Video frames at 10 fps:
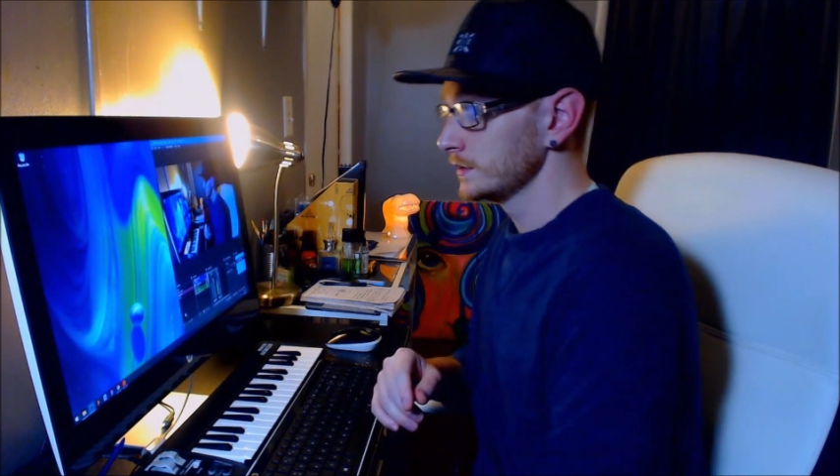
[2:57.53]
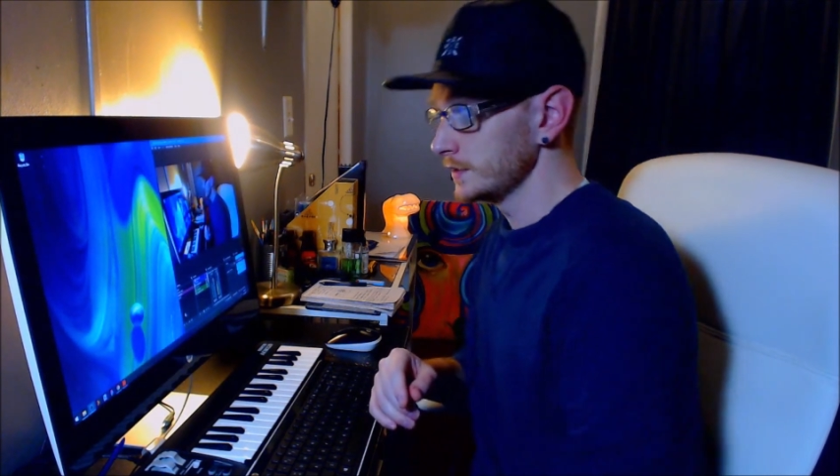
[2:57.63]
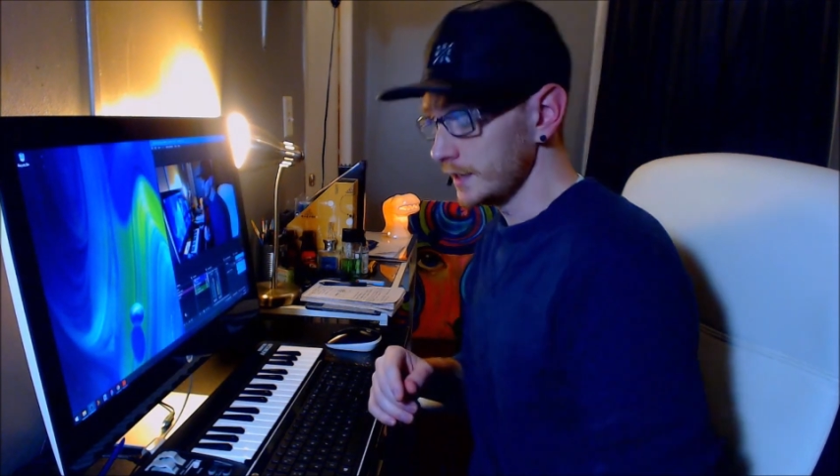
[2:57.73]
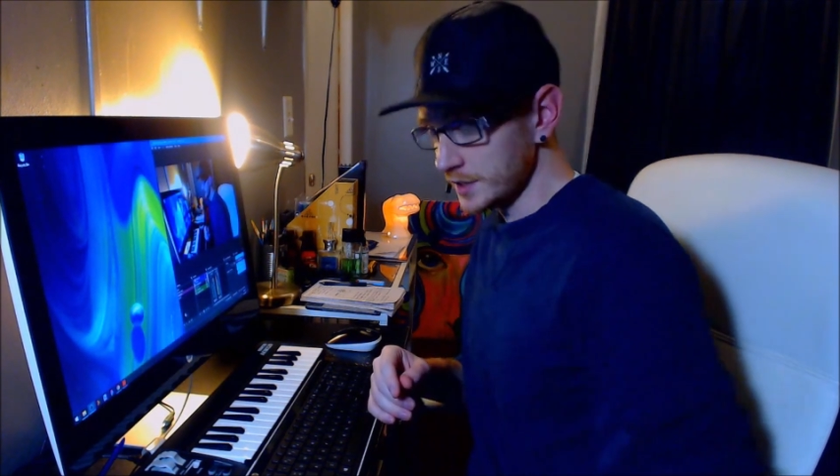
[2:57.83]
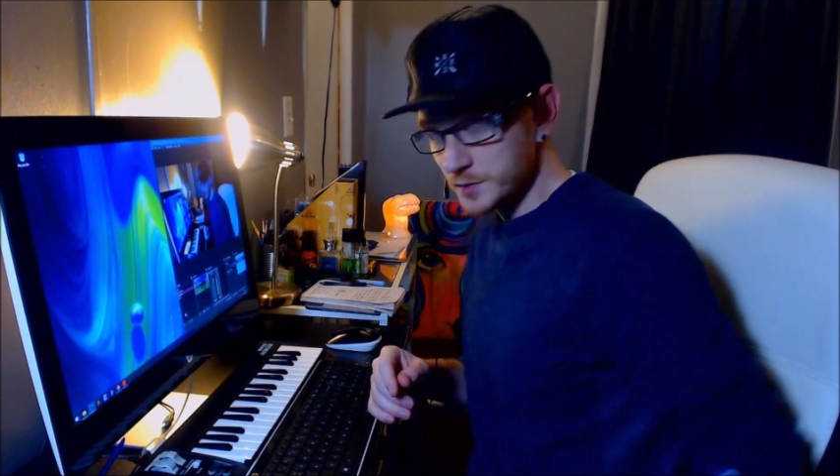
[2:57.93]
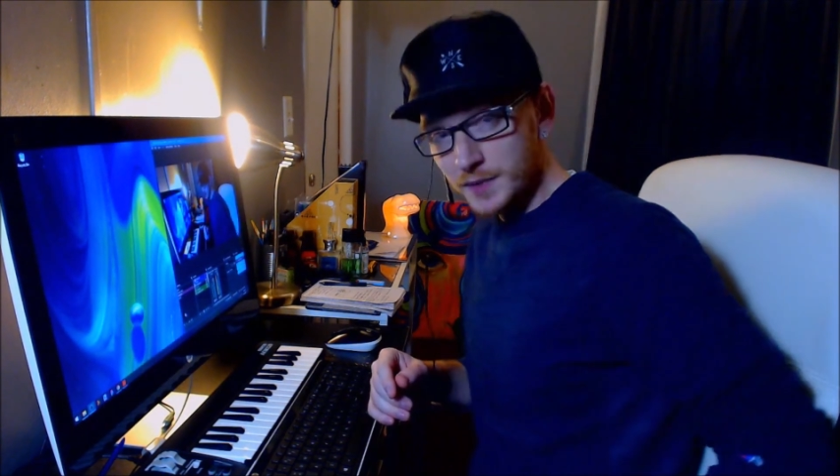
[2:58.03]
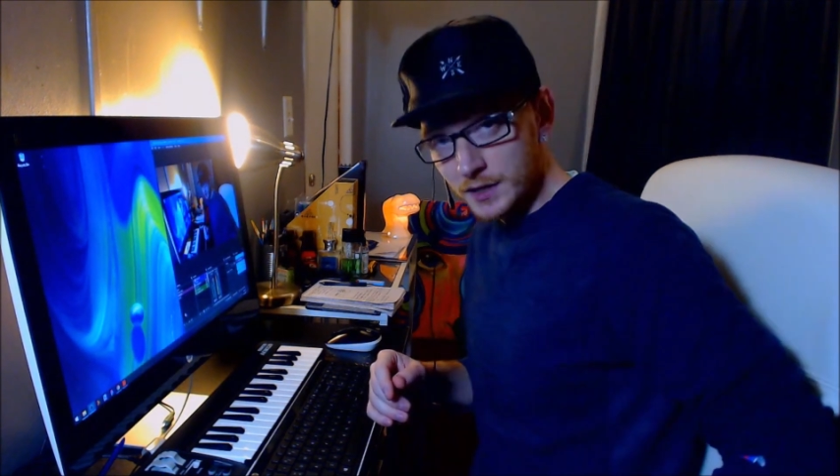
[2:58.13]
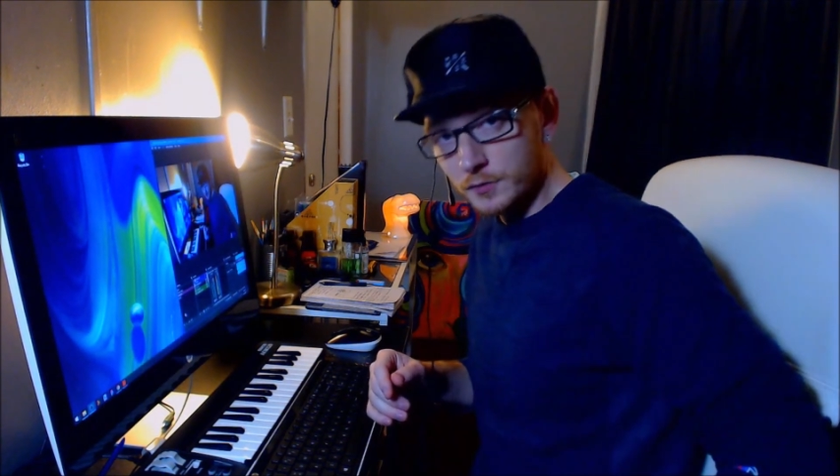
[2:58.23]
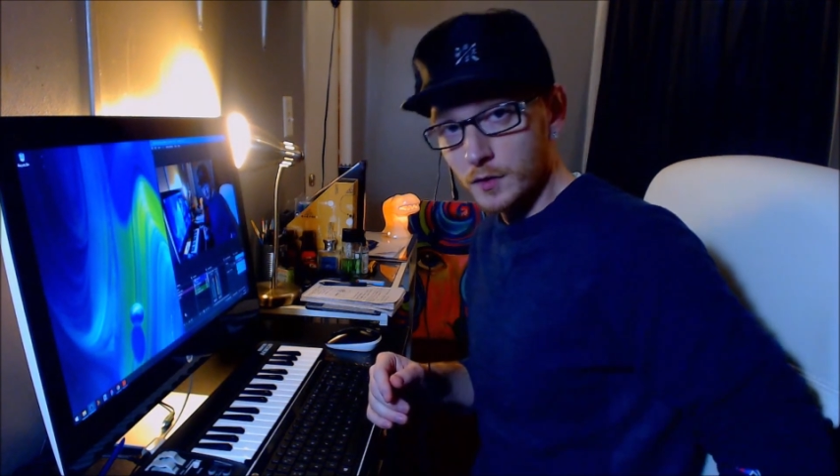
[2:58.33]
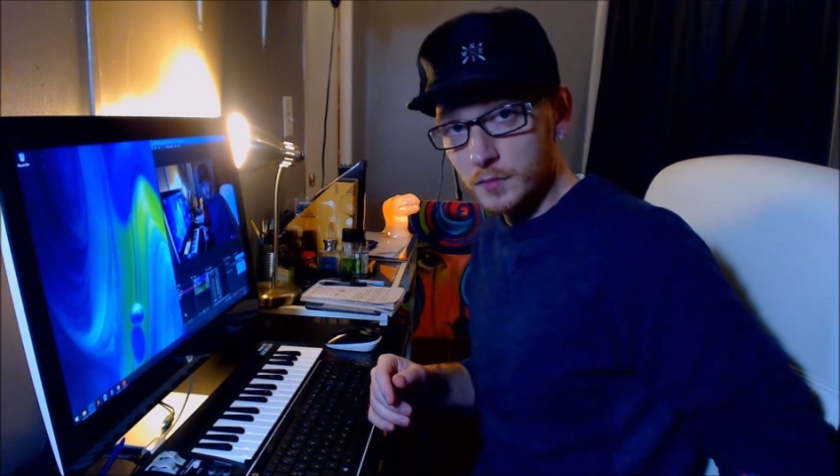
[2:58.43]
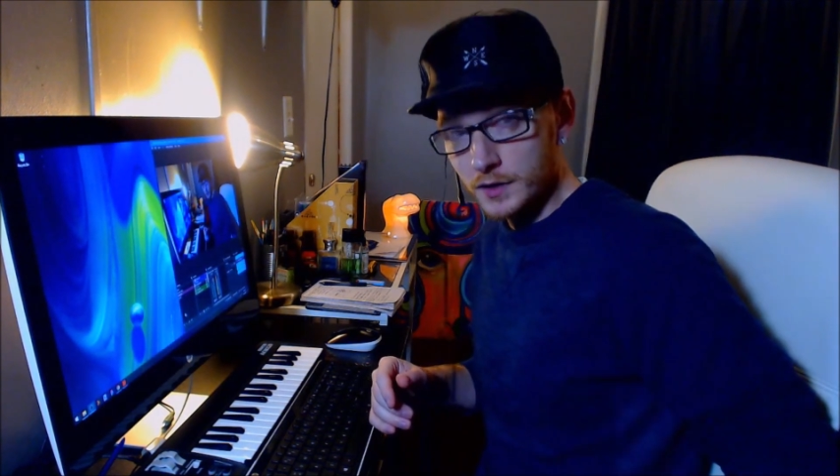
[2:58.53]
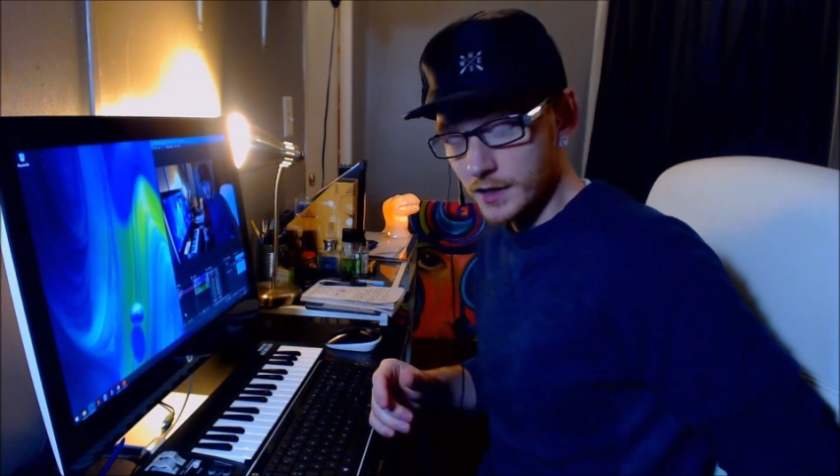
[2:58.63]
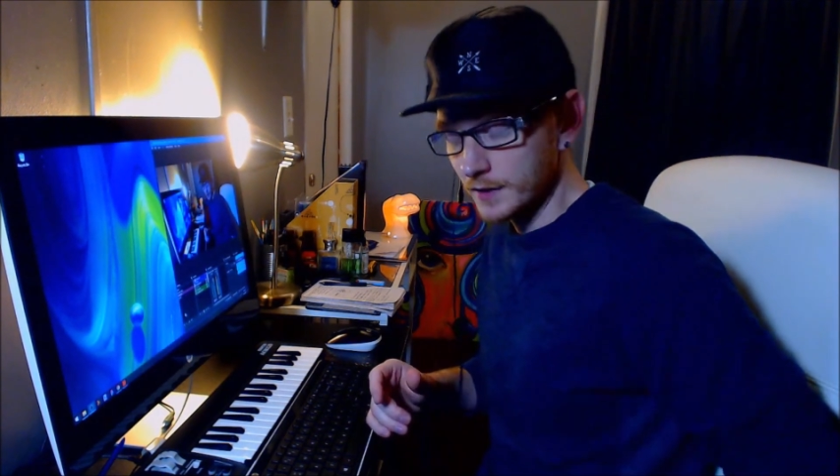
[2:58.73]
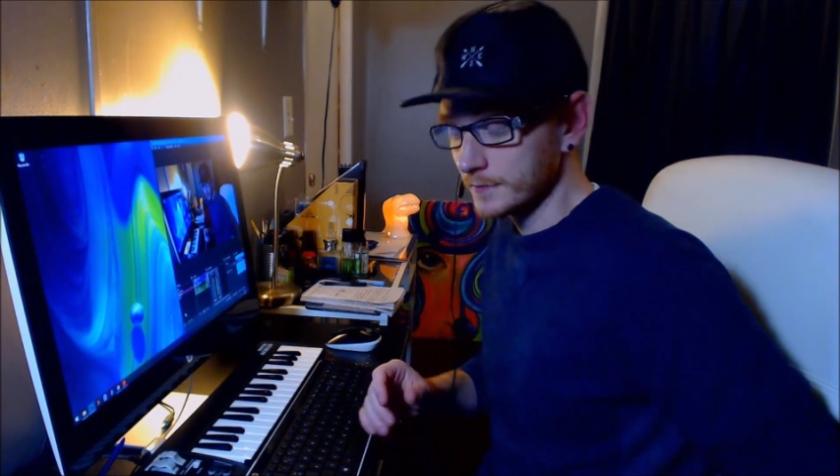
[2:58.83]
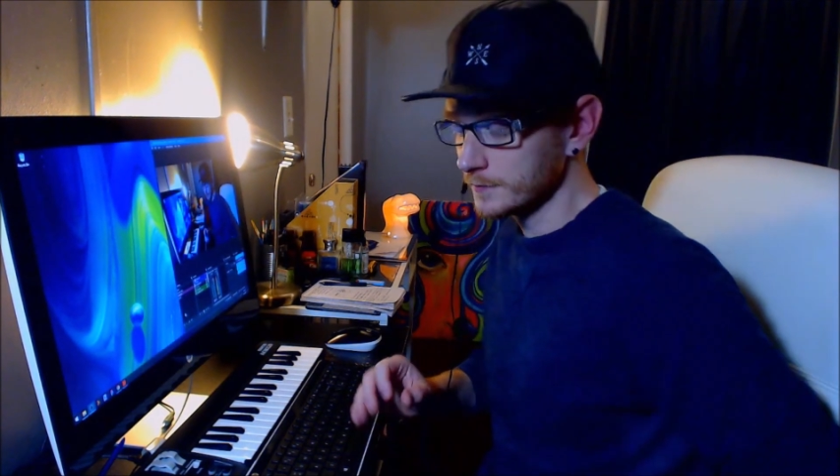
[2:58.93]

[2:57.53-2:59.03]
The HP Chromebook